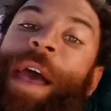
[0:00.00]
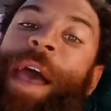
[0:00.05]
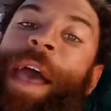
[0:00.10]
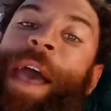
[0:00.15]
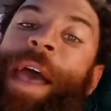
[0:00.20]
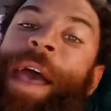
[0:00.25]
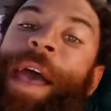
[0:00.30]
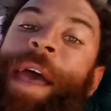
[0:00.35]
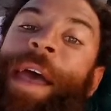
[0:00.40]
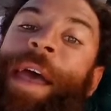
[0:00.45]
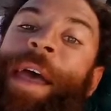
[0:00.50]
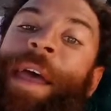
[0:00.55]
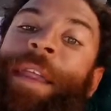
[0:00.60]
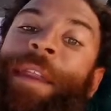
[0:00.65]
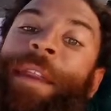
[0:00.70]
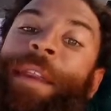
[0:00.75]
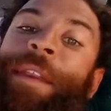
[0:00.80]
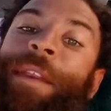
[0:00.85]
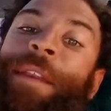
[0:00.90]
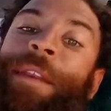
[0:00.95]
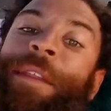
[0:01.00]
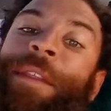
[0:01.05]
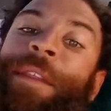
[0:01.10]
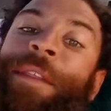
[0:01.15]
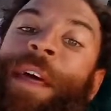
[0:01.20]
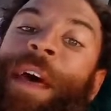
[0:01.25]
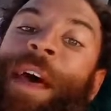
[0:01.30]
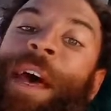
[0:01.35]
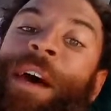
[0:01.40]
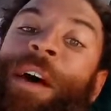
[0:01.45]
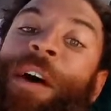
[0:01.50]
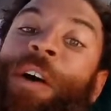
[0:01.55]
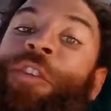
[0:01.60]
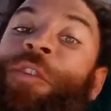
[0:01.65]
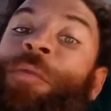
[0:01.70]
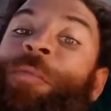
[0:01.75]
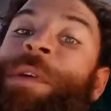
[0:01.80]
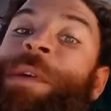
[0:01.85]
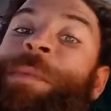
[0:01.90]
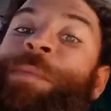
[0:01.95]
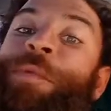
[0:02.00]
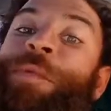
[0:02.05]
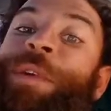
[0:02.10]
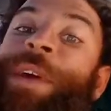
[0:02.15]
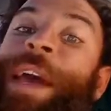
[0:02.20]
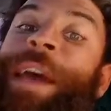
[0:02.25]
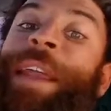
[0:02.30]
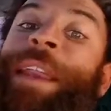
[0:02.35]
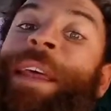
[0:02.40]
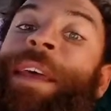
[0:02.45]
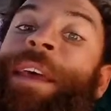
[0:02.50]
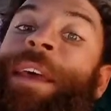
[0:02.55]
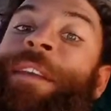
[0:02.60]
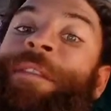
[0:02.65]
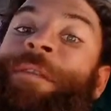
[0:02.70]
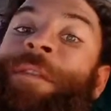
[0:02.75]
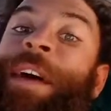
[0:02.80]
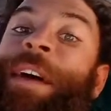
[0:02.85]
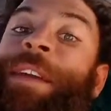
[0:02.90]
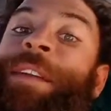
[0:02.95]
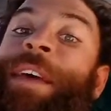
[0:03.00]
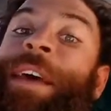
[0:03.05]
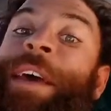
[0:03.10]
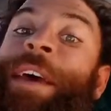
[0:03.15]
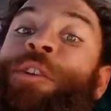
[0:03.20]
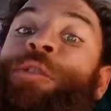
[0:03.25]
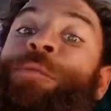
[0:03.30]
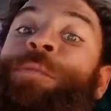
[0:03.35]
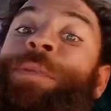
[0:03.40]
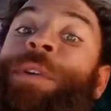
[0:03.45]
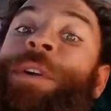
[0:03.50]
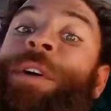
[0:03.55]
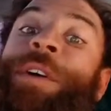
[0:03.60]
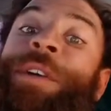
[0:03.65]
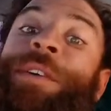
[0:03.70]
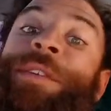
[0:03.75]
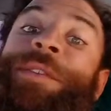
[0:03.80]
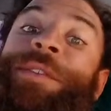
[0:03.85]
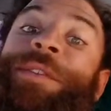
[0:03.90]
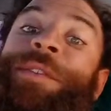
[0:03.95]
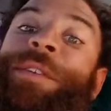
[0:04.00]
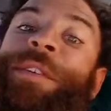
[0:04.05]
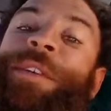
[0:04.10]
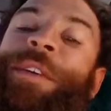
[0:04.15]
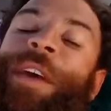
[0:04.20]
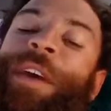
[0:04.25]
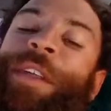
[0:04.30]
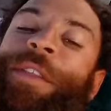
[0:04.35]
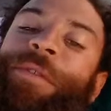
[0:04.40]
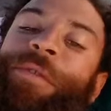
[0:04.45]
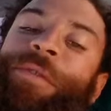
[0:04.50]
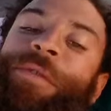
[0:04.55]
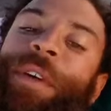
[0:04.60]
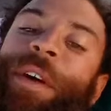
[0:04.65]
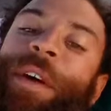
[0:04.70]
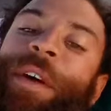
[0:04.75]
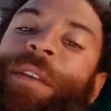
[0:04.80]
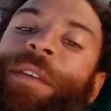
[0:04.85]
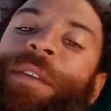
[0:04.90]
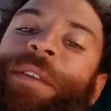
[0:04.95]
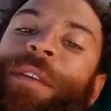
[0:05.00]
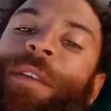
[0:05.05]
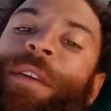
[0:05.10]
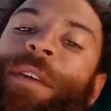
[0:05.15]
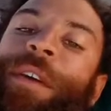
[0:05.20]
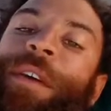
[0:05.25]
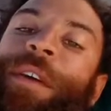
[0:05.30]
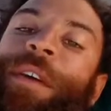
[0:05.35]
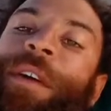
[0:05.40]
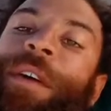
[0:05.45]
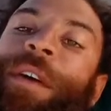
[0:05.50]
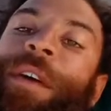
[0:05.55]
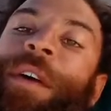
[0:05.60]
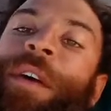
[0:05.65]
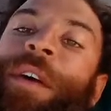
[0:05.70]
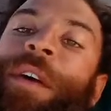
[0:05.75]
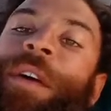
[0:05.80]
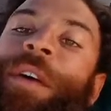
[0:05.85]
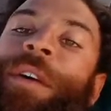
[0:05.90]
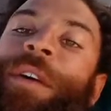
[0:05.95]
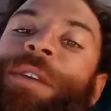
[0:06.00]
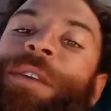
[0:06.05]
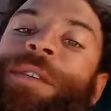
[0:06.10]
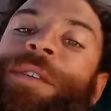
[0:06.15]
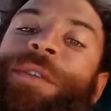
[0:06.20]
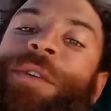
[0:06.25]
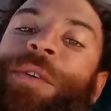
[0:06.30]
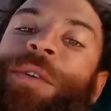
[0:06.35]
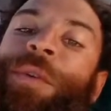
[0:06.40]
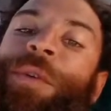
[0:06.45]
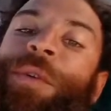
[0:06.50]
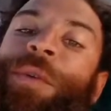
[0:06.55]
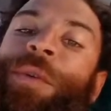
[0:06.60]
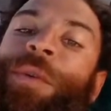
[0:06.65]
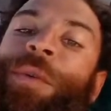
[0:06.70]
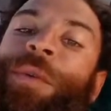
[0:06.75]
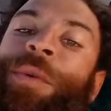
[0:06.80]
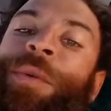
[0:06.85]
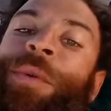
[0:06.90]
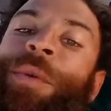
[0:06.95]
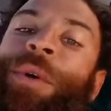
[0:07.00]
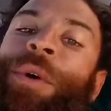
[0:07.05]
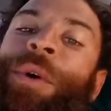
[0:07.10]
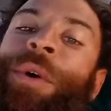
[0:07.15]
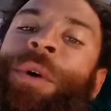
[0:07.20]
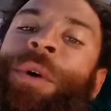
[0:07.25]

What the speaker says: and that other people can, in fact, help us get through that. Okay? So,